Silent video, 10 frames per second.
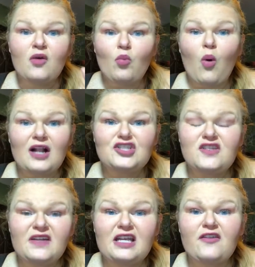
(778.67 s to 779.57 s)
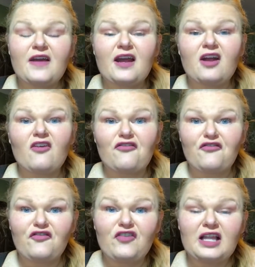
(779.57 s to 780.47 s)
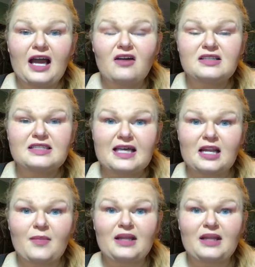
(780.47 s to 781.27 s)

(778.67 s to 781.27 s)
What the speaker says: watch the video there, fill out and sign up.